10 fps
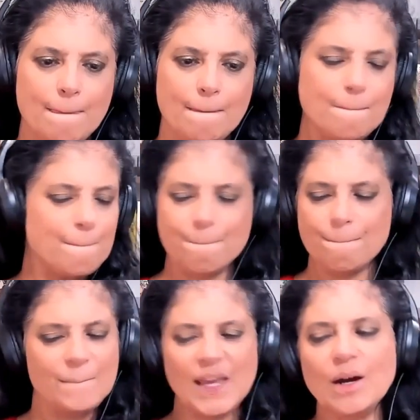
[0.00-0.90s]

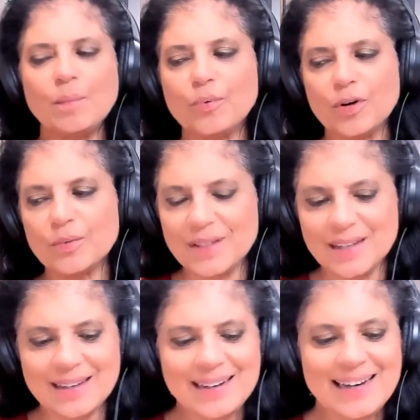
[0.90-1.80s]
You're not born with
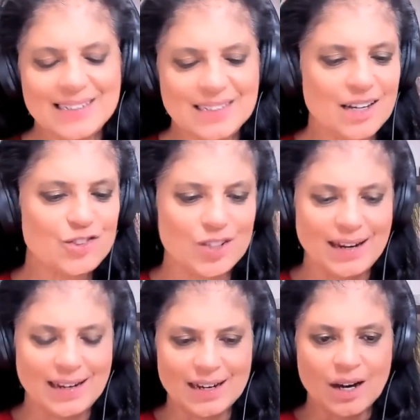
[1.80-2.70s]
it. It's not
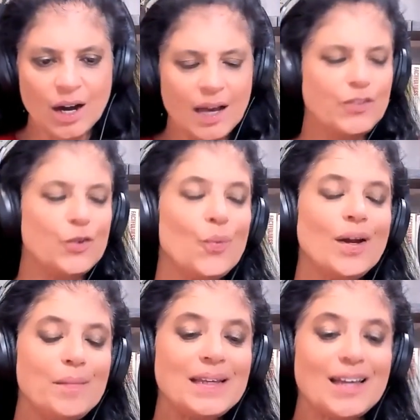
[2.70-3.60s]
genetic. If you want
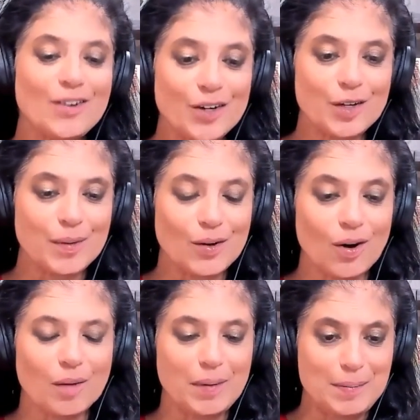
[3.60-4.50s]
to make that argument,
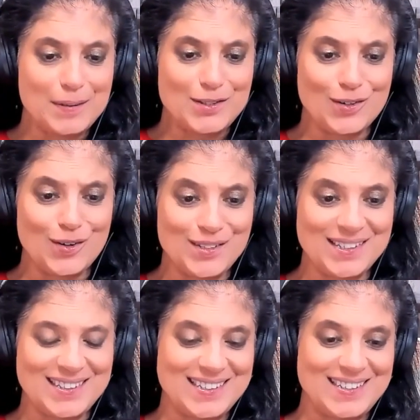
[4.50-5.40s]
all babies are
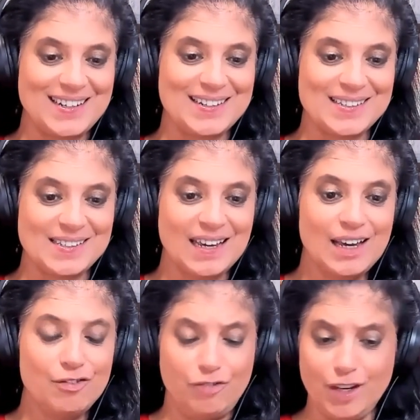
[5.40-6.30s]
narcissistic because it's
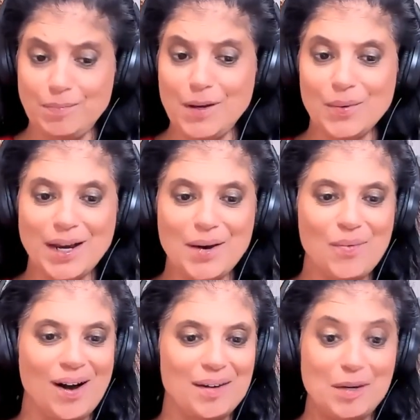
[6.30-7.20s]
feed me when I
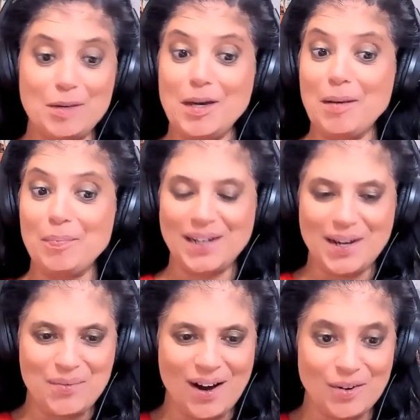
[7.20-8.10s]
want, pick me up when
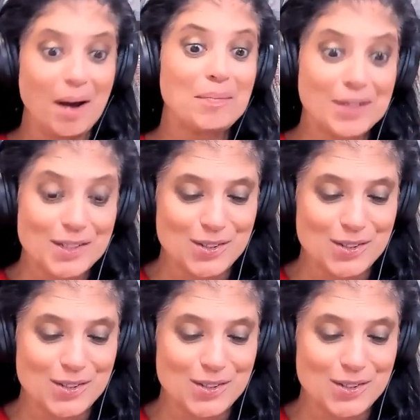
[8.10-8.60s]
I want, or I'm going to